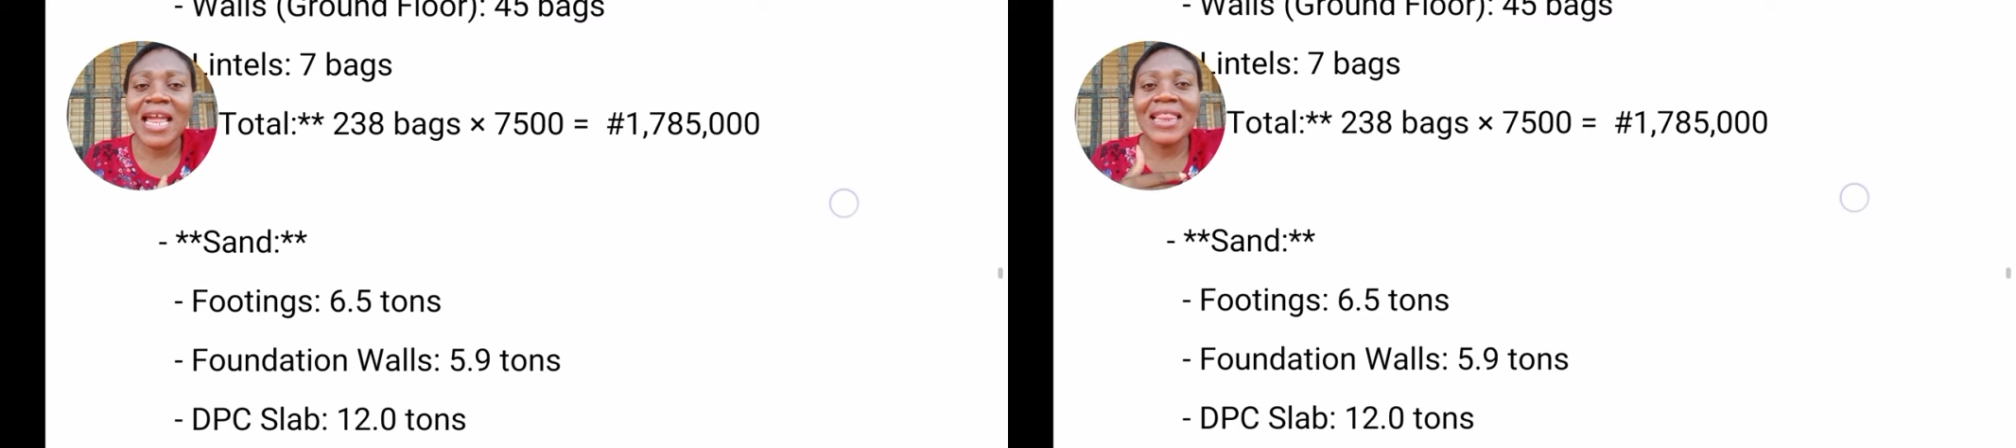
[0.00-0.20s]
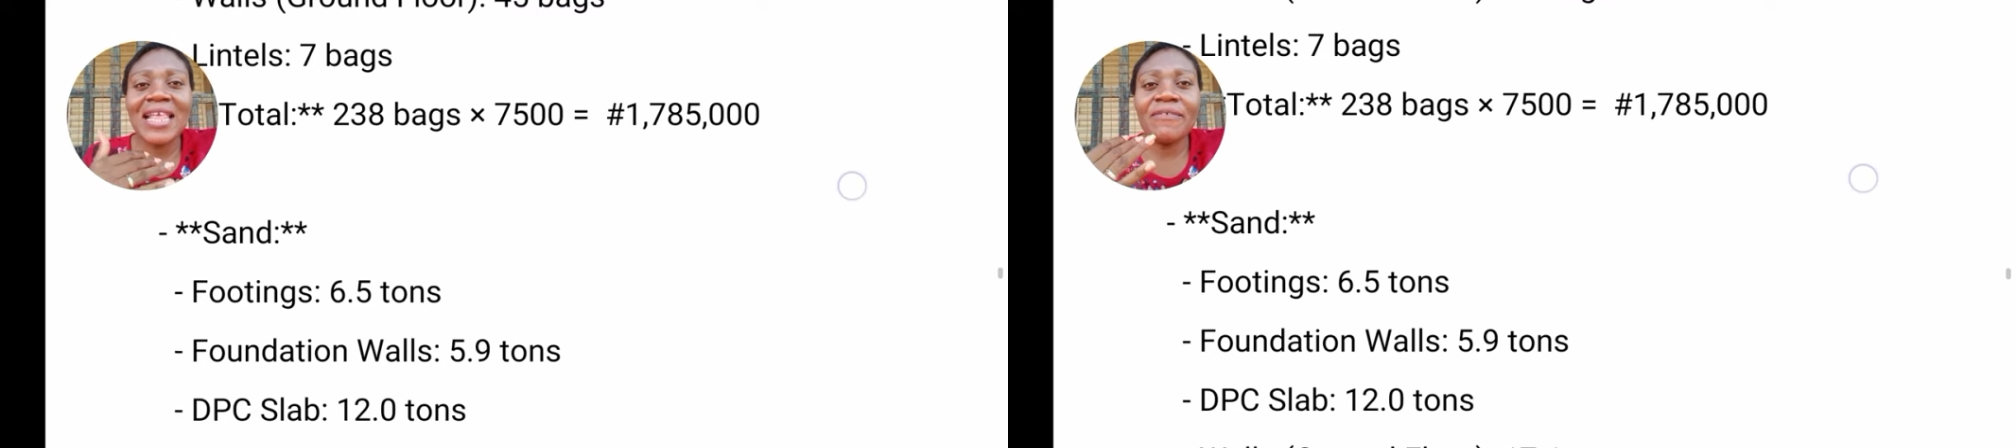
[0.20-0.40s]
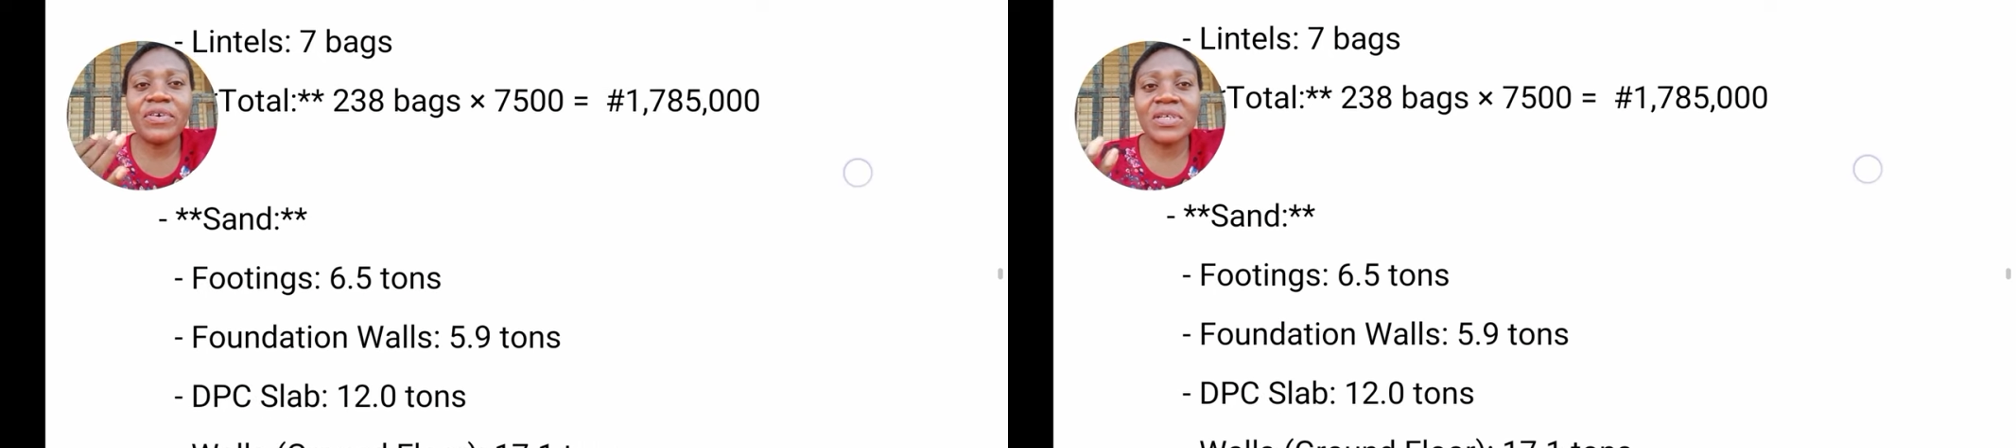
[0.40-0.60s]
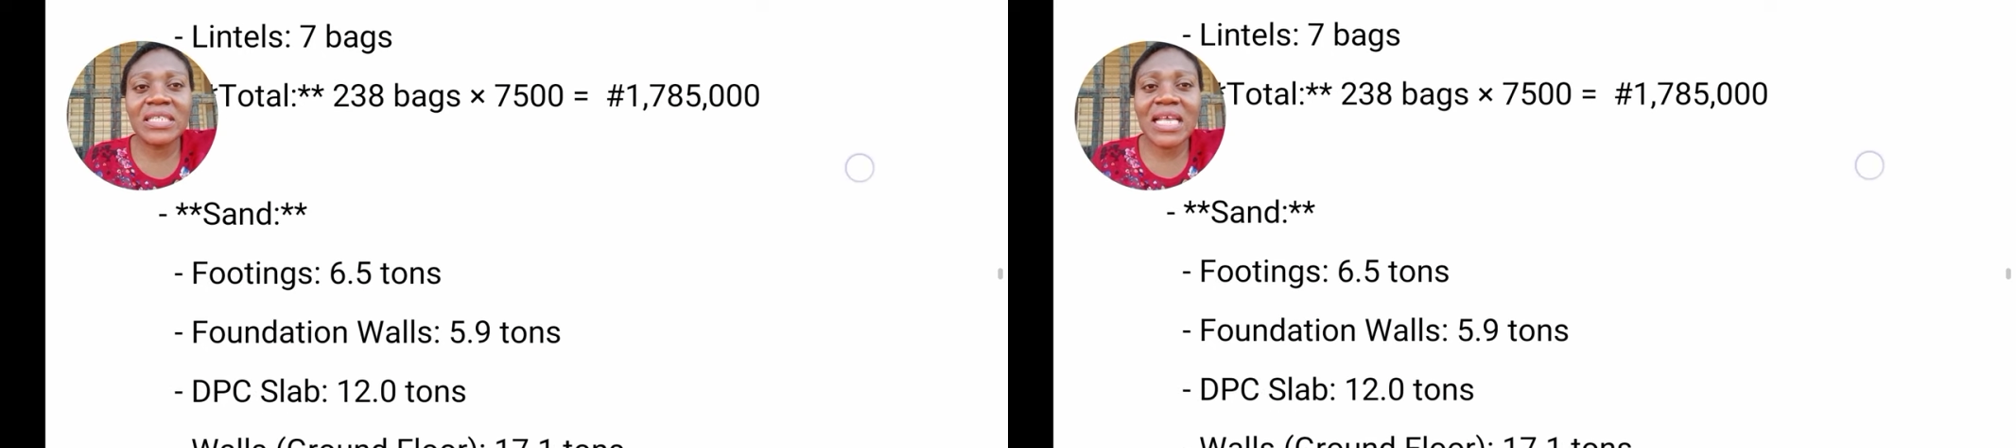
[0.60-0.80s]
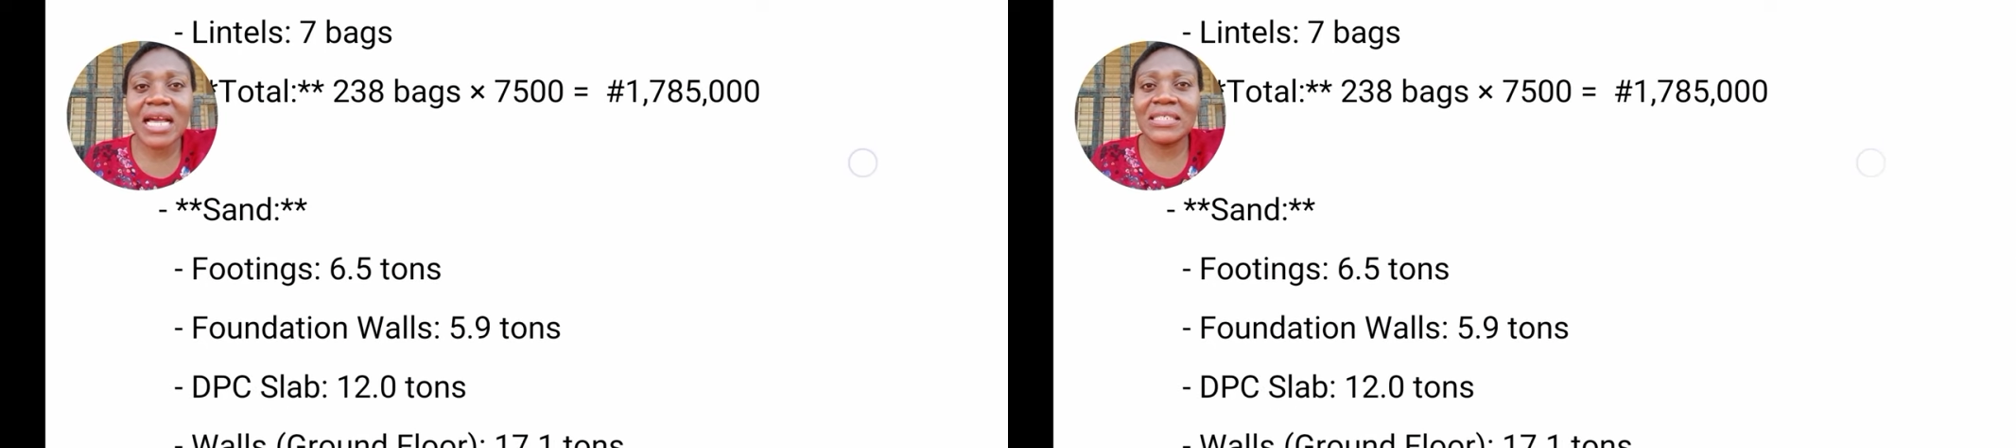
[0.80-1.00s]
Then for
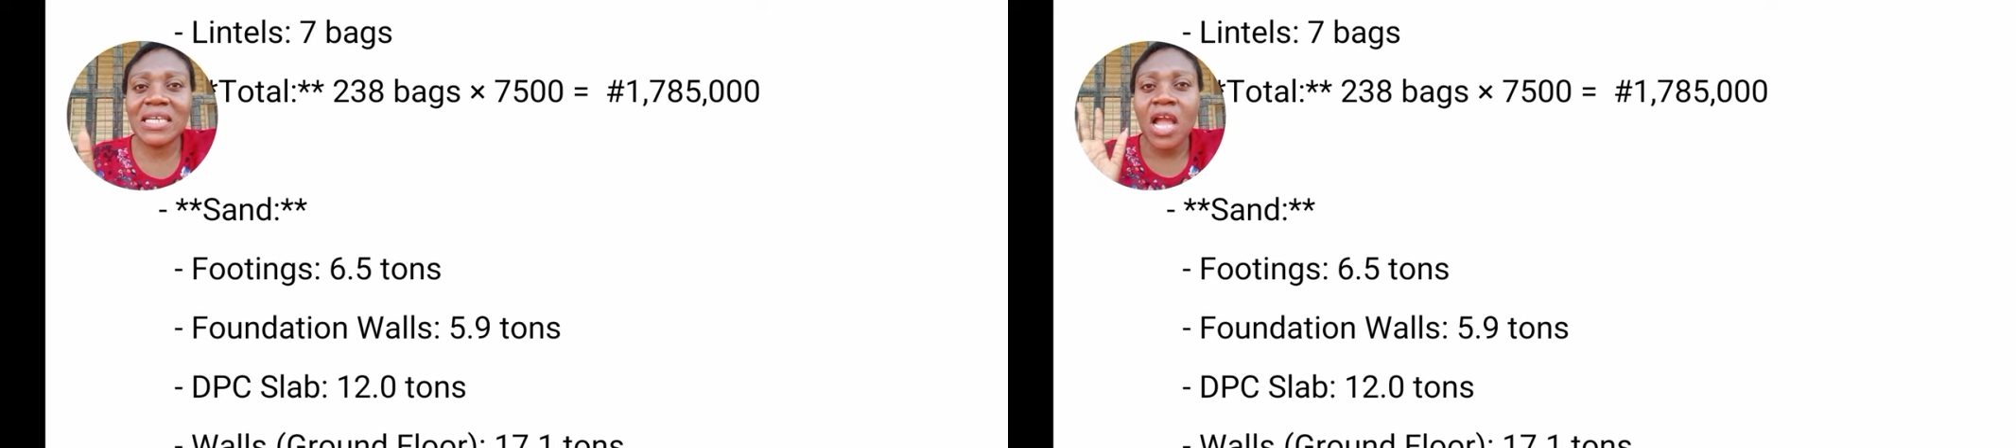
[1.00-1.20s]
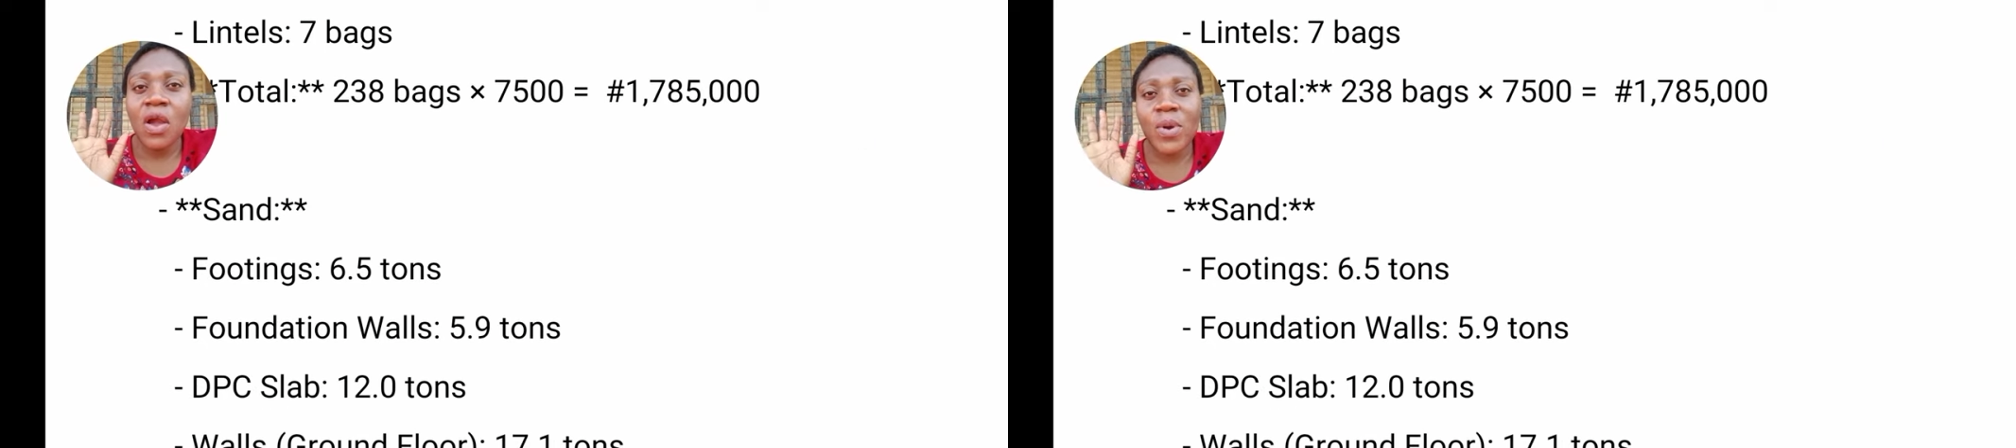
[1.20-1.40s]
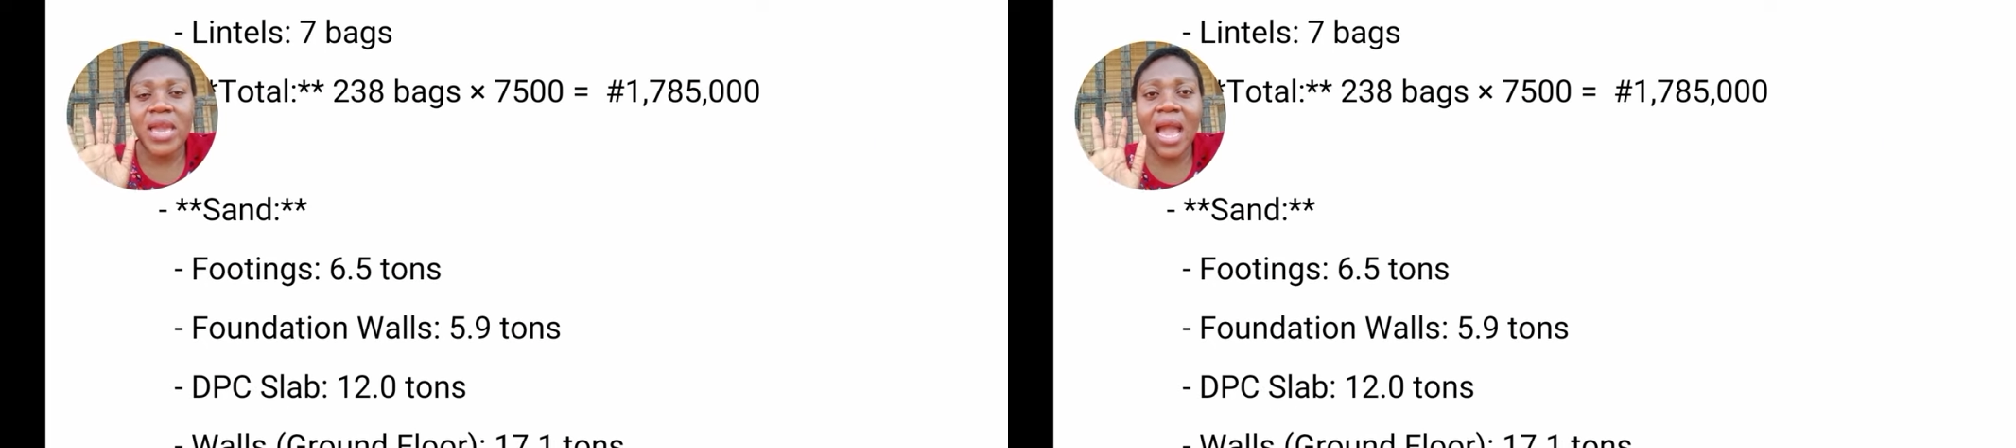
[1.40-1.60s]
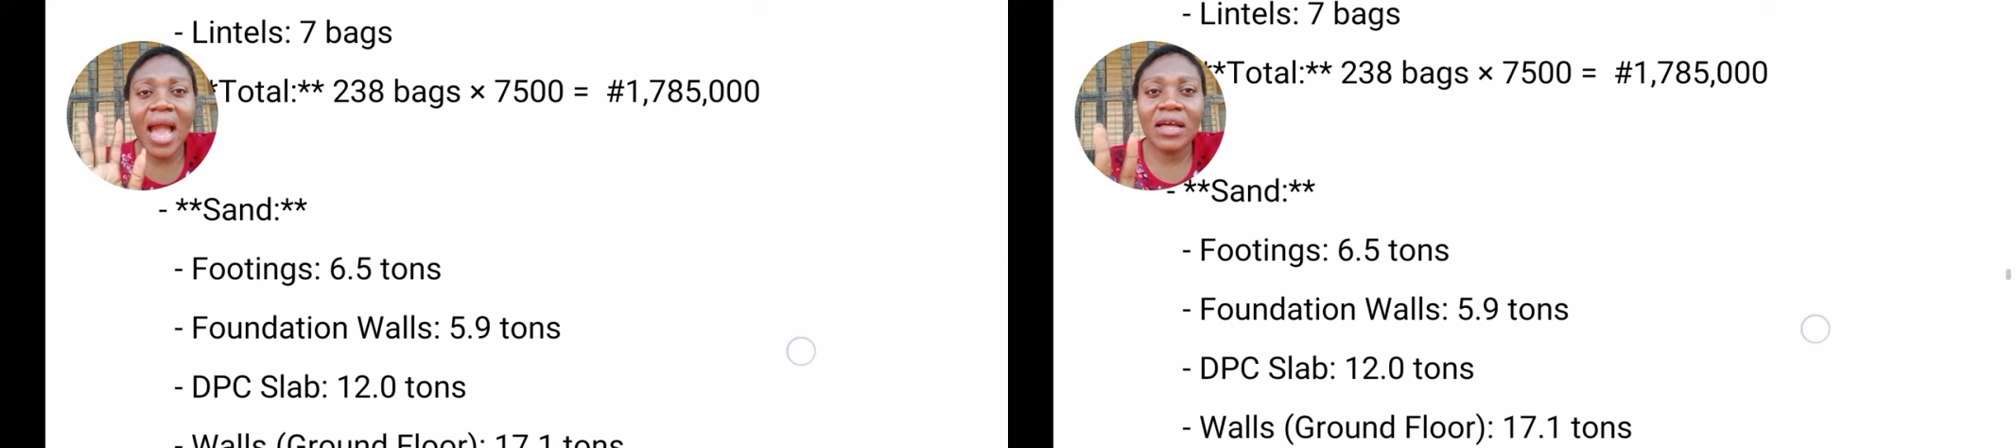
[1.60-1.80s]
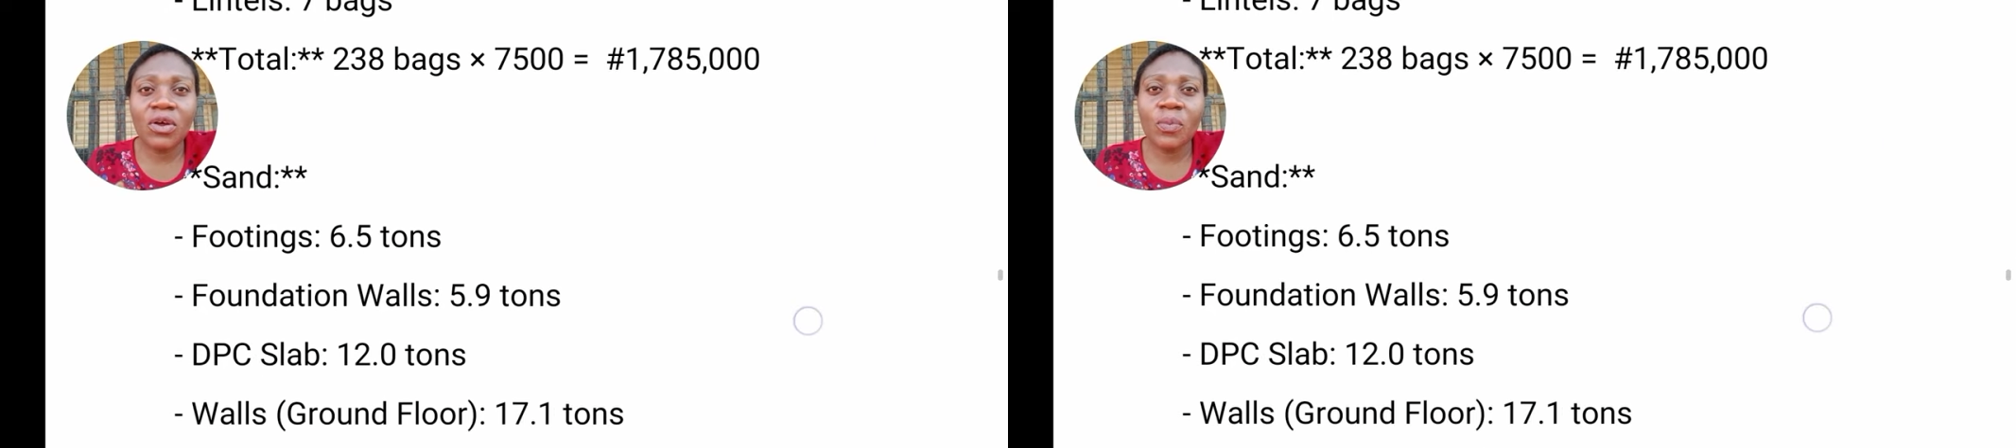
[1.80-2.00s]
sand, when you
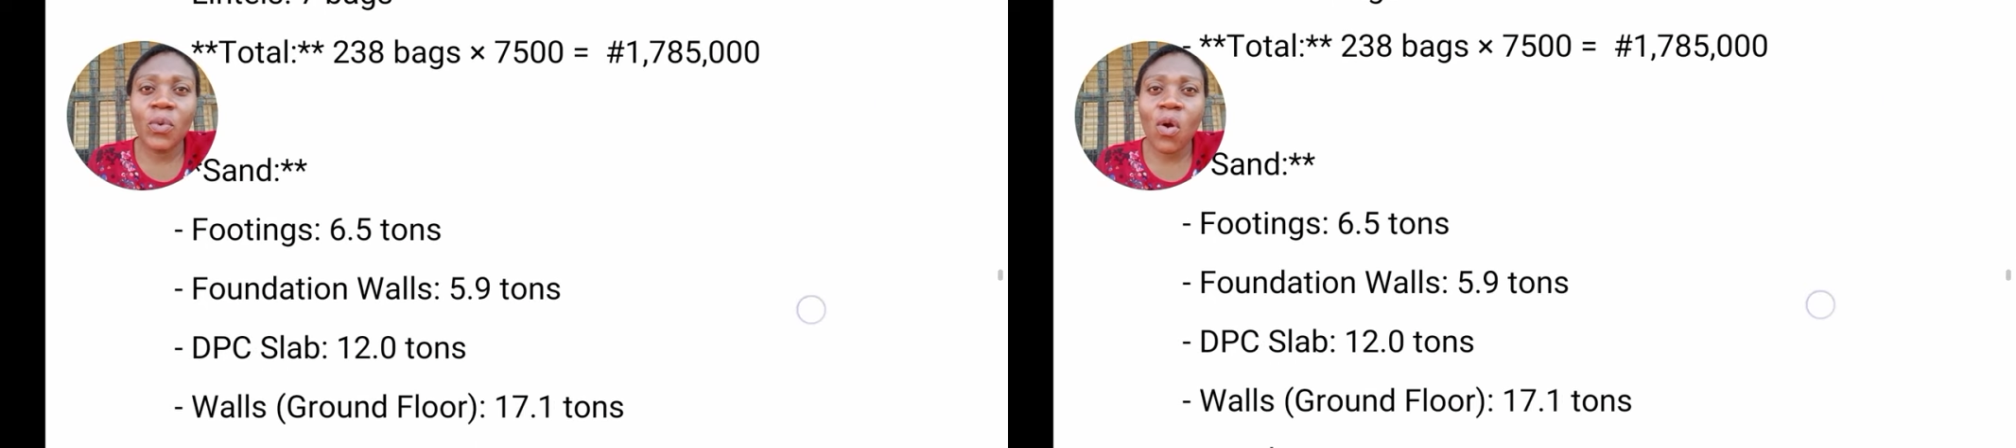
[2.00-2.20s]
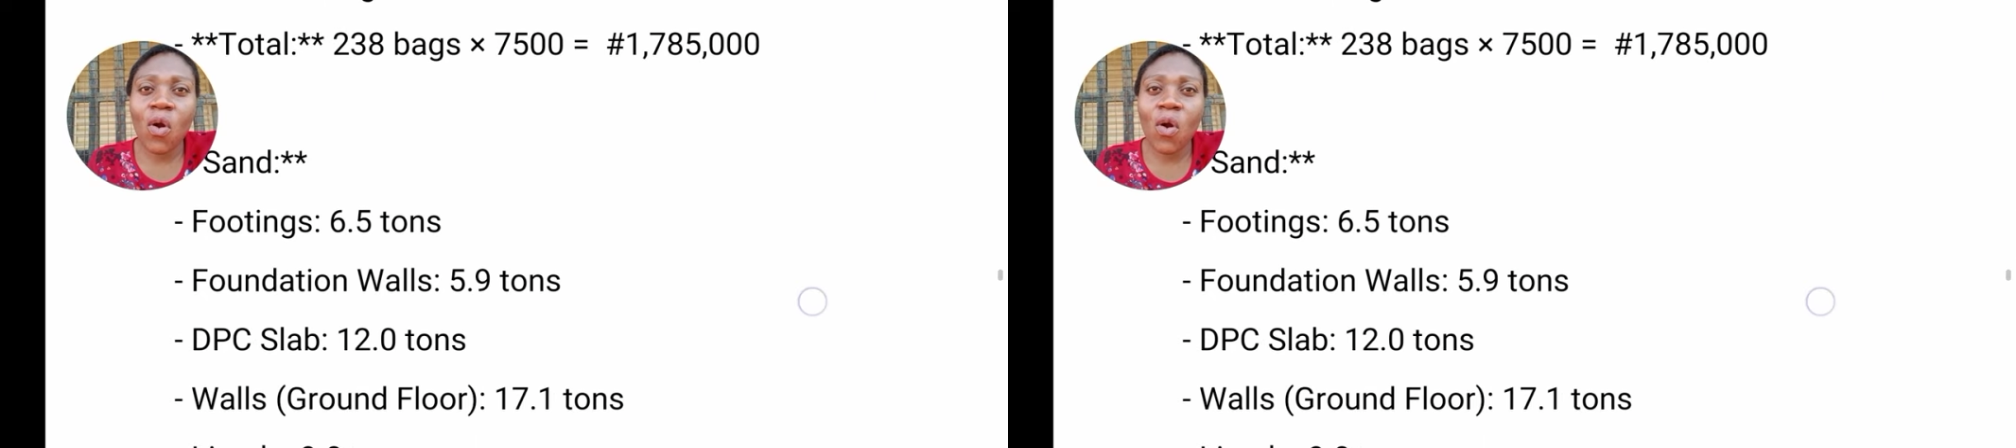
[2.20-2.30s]
add up